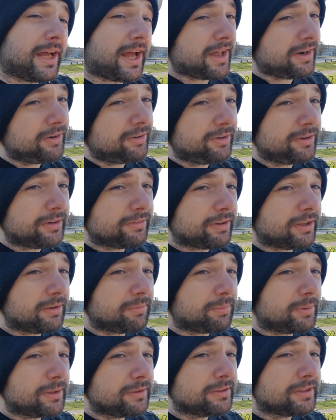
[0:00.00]
Android
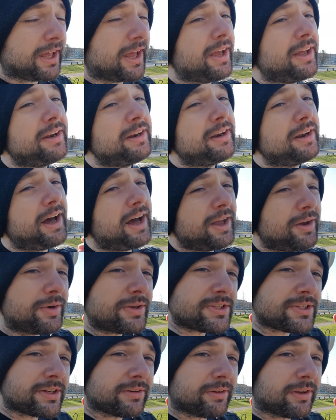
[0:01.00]
development and
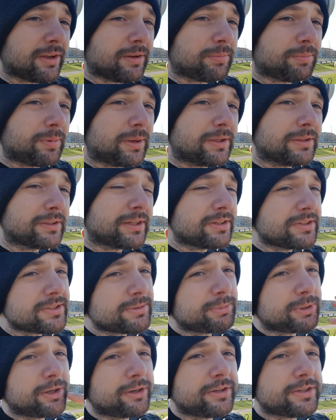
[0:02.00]
iOS development and
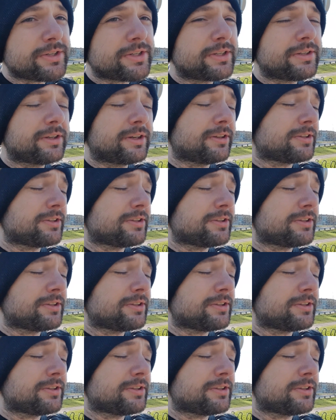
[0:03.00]
some kind of